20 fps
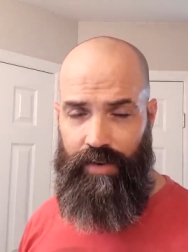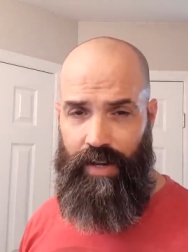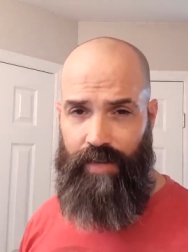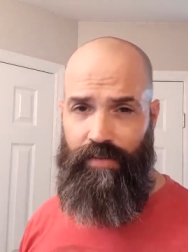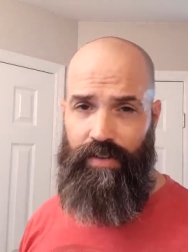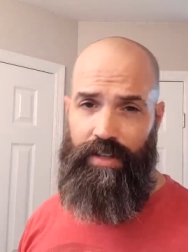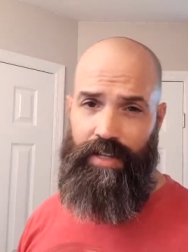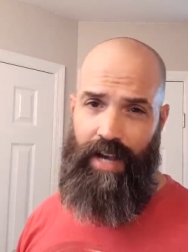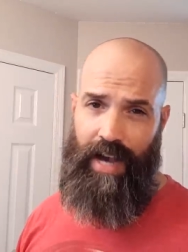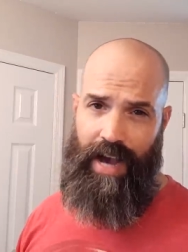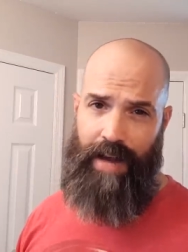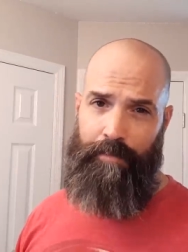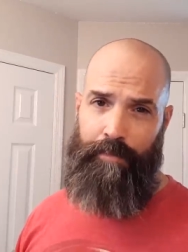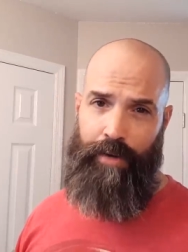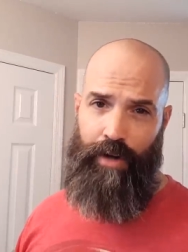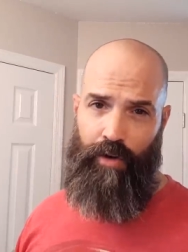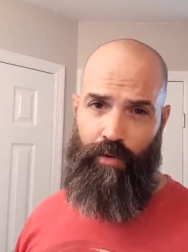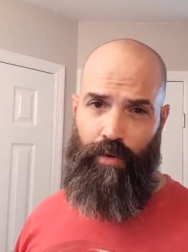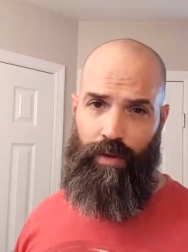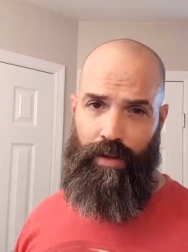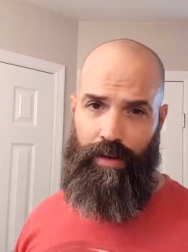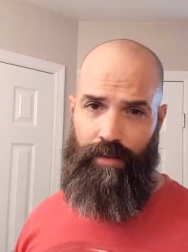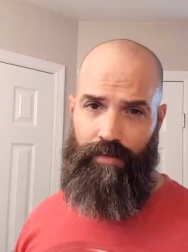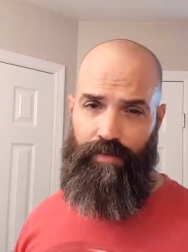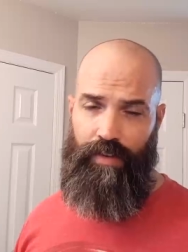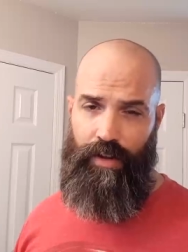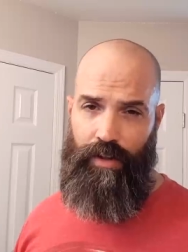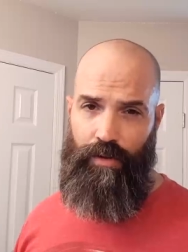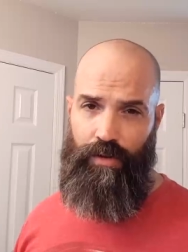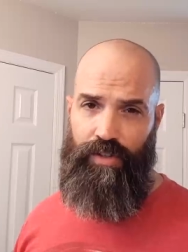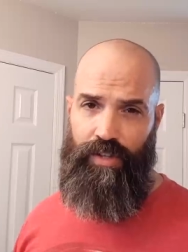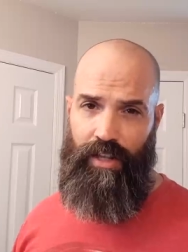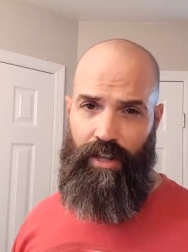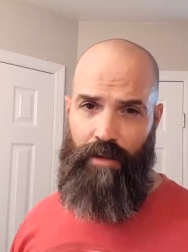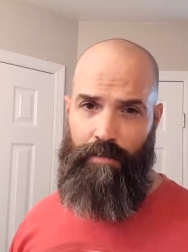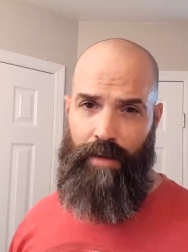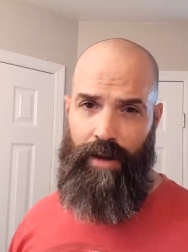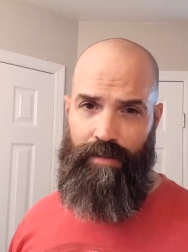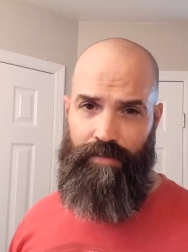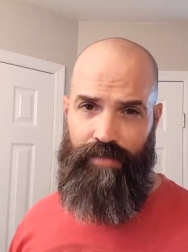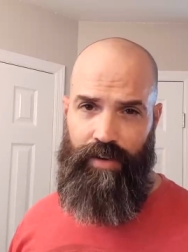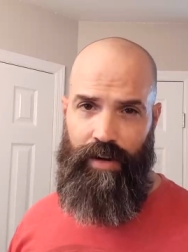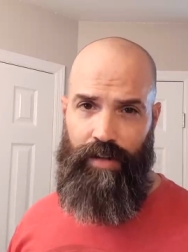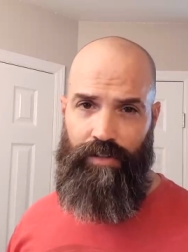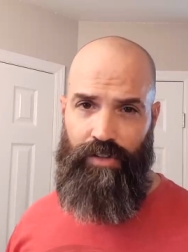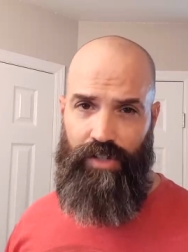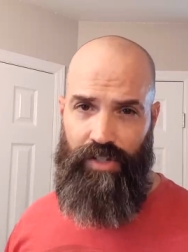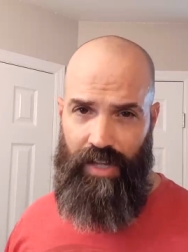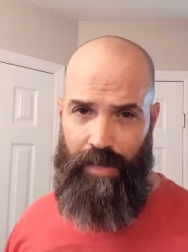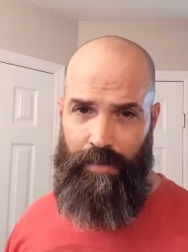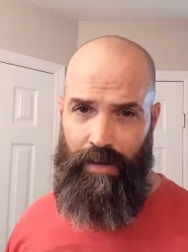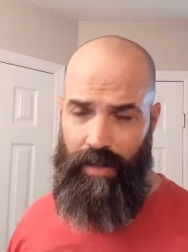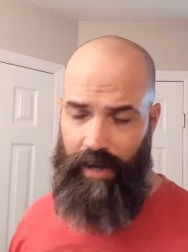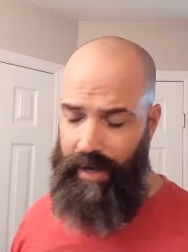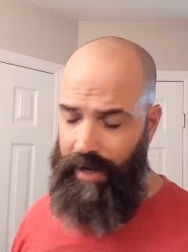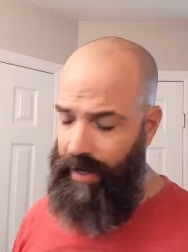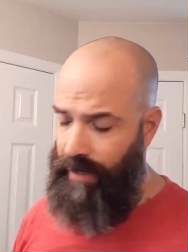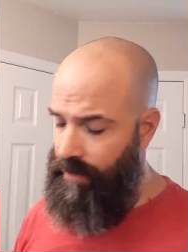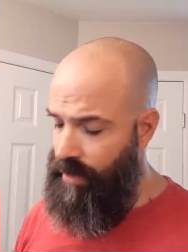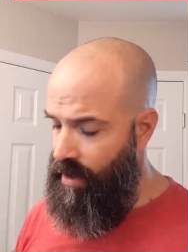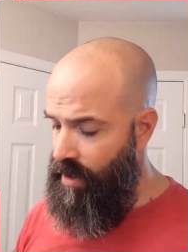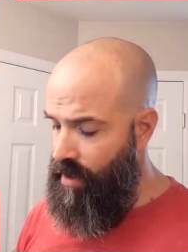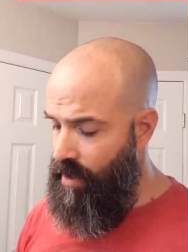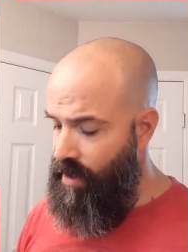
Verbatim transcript: and even non-beard-related videos that you might find stimulating